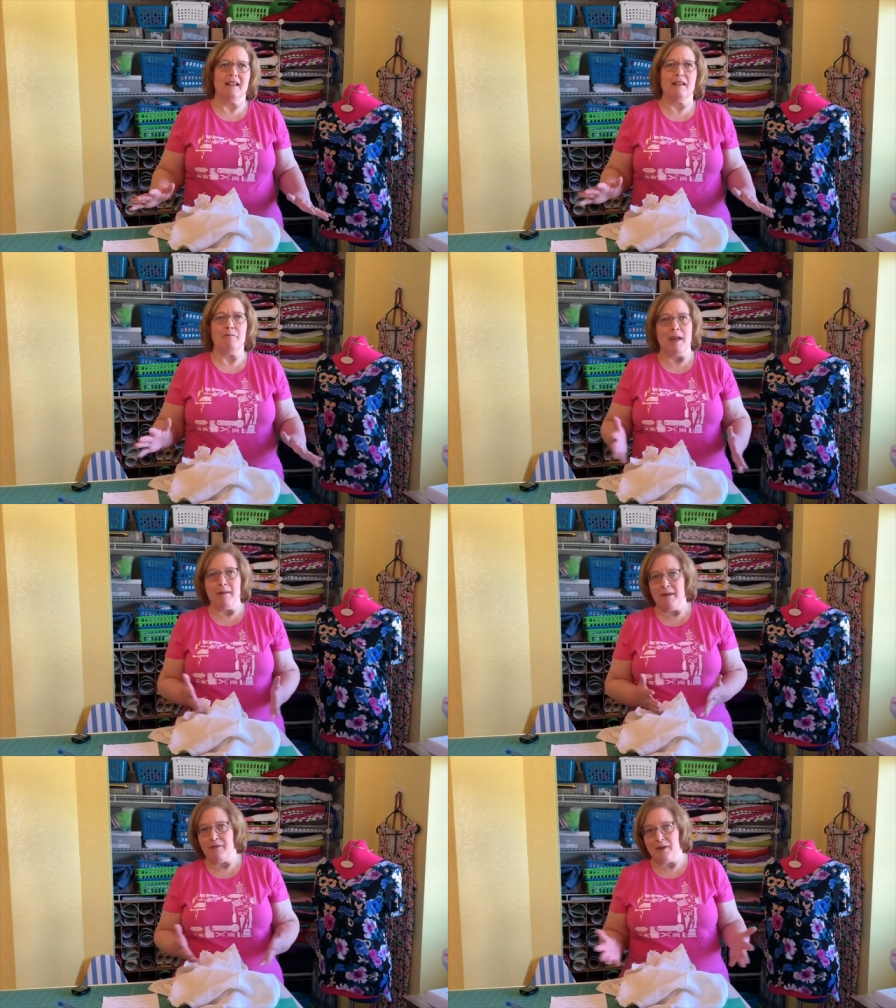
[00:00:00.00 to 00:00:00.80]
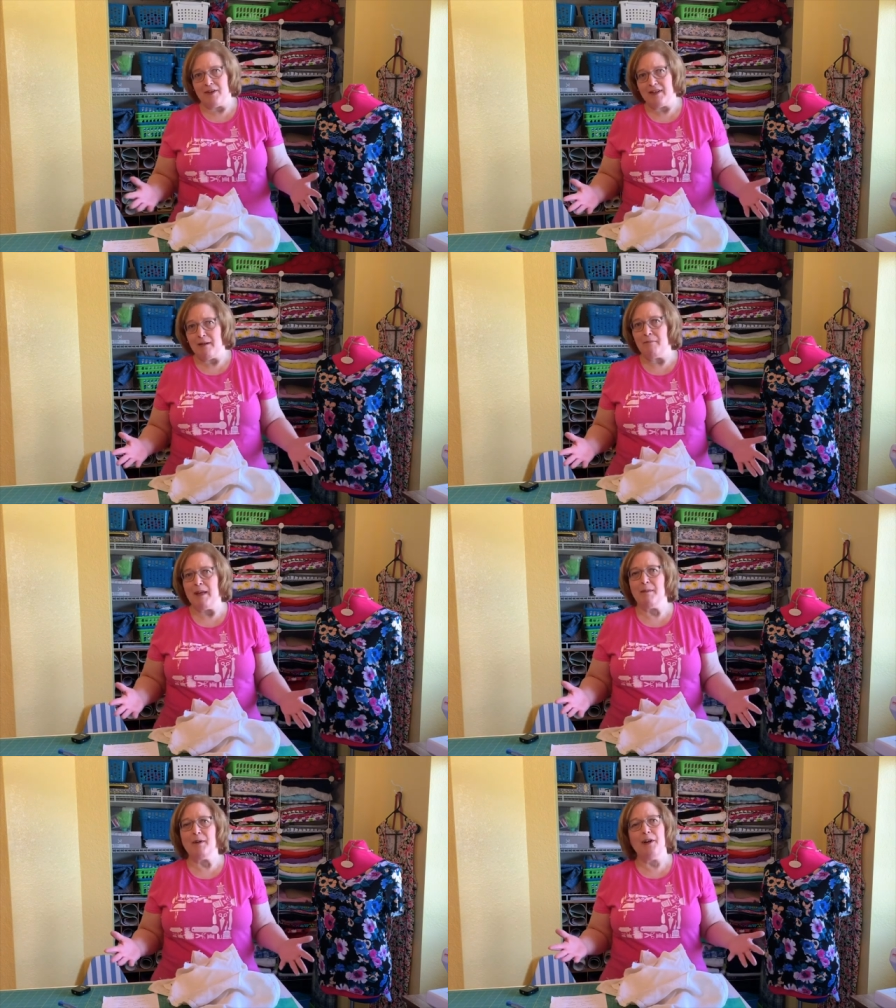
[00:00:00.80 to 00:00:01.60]
Maybe for some
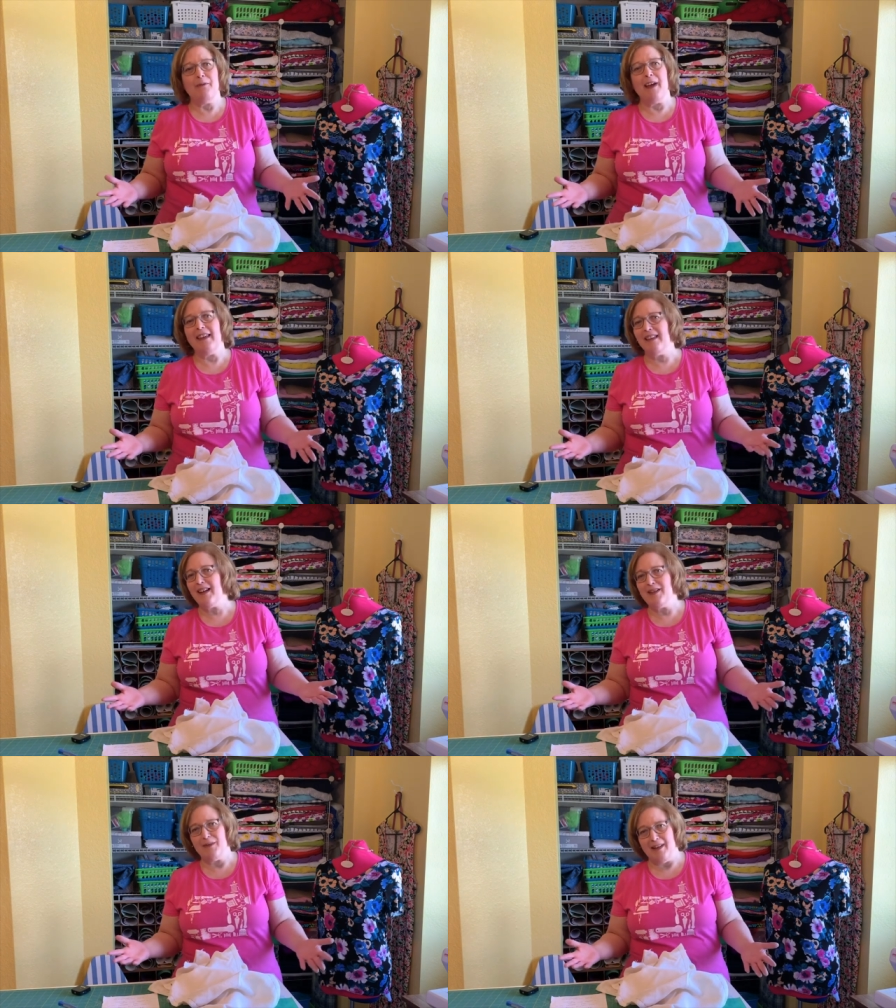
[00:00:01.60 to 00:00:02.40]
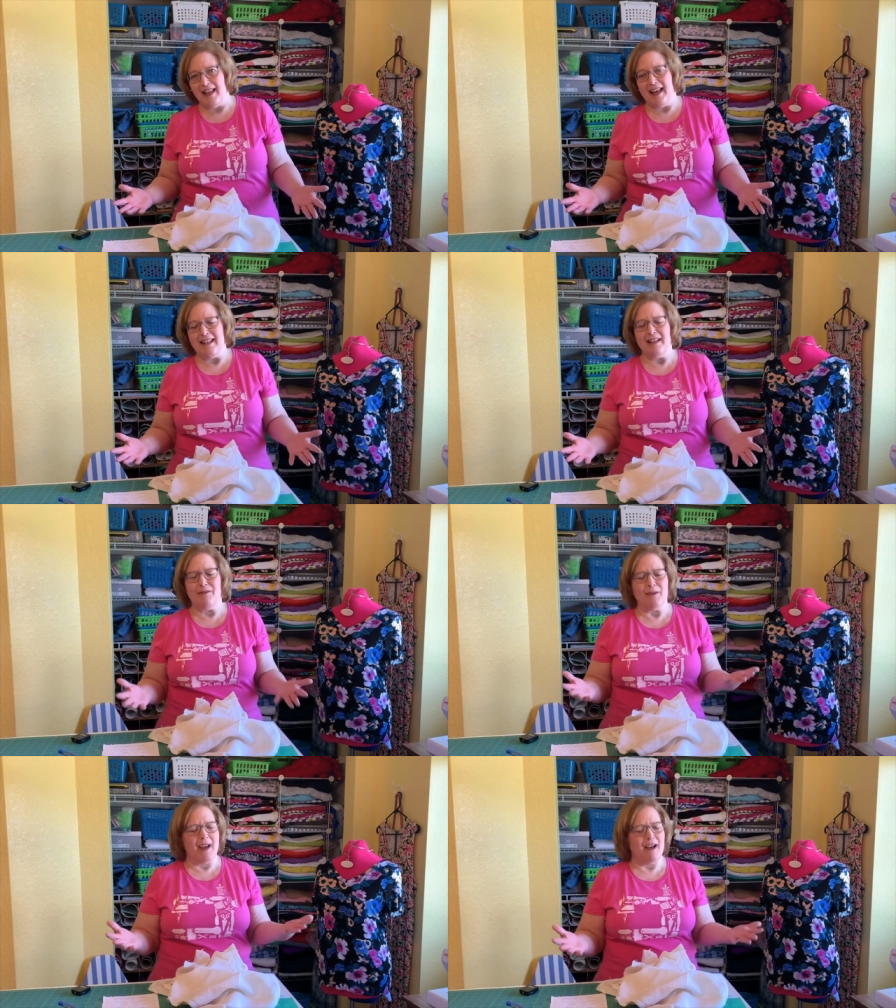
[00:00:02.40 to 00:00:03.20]
people you've had luck doing that, and
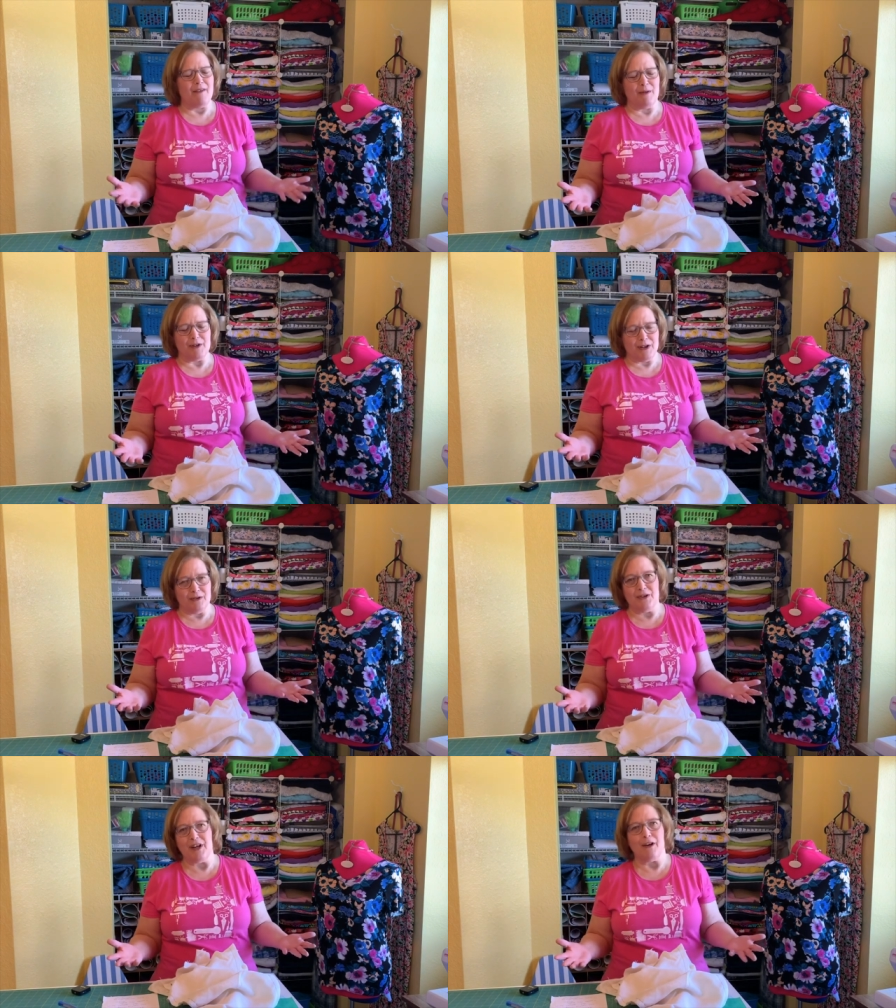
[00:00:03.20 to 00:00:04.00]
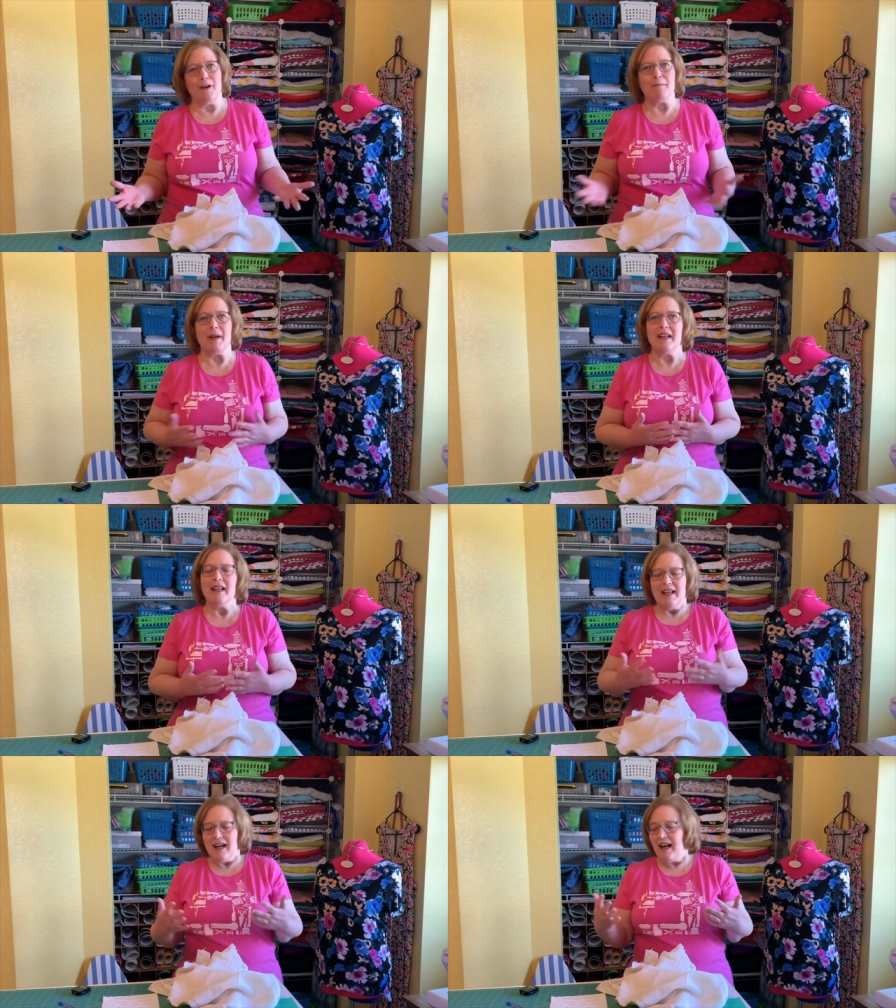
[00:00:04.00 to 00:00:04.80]
if you have, I wish you'd share it, but
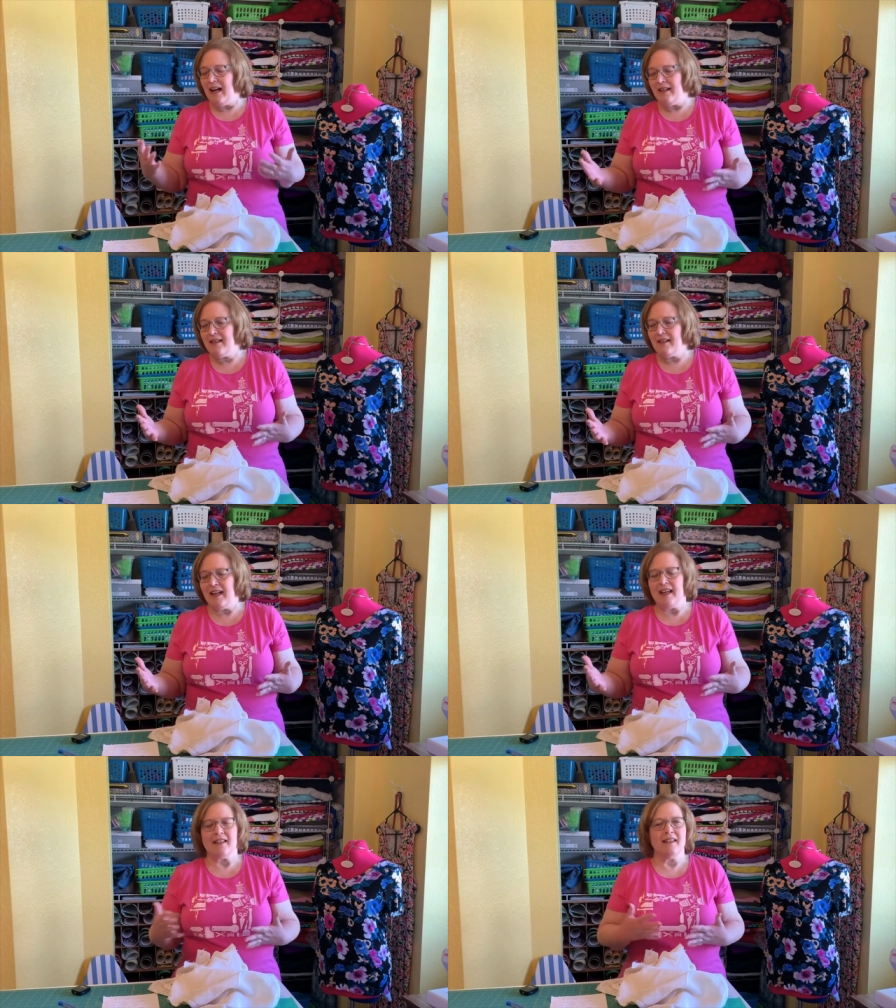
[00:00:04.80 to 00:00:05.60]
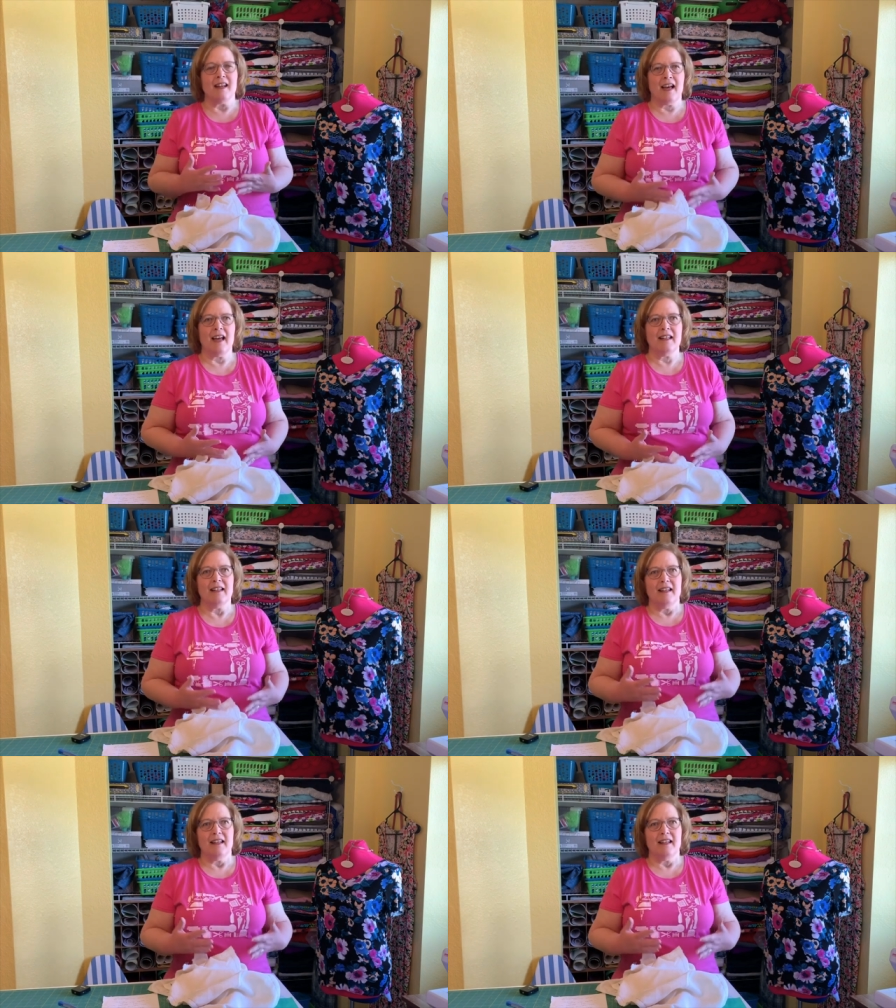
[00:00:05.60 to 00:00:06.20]
honestly it's not